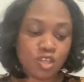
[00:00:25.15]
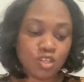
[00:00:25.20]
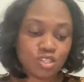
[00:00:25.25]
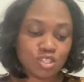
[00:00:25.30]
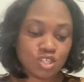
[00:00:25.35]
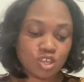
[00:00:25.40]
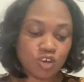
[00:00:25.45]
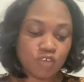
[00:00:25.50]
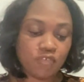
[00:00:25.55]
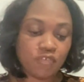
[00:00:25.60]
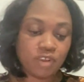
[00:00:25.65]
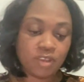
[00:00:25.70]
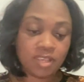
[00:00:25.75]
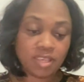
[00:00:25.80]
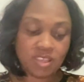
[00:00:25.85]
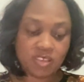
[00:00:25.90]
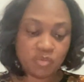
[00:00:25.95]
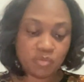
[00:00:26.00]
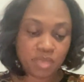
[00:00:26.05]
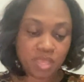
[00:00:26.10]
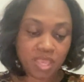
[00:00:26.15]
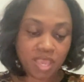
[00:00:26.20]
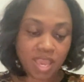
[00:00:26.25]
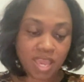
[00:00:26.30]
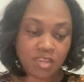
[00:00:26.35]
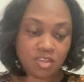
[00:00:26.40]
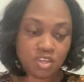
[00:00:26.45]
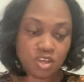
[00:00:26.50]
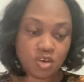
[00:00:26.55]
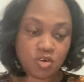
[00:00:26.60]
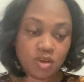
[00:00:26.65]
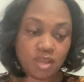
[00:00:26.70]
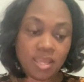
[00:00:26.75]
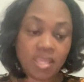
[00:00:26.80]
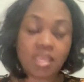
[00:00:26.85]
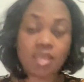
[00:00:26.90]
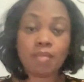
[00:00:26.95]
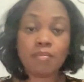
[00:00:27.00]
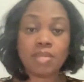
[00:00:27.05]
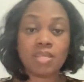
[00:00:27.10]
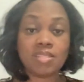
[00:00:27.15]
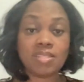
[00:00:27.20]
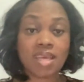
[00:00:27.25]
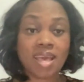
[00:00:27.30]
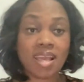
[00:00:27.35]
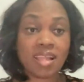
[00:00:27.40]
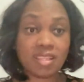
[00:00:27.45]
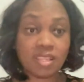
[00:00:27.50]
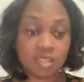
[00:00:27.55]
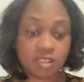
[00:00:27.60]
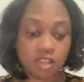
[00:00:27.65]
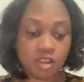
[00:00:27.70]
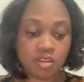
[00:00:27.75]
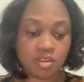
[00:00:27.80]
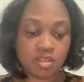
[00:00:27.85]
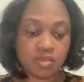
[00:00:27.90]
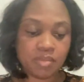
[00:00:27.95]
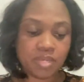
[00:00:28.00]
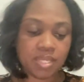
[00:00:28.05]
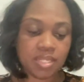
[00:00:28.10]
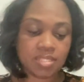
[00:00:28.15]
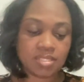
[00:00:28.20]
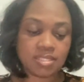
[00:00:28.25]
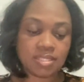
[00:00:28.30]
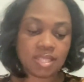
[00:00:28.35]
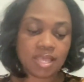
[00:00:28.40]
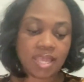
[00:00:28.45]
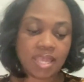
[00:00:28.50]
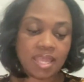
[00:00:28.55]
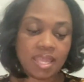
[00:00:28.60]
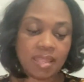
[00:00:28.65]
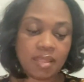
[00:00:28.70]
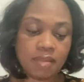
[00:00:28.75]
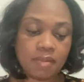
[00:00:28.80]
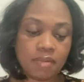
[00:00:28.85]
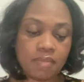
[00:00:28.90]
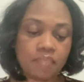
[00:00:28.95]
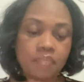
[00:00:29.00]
So forgive me. I know I am exactly 30 minutes late.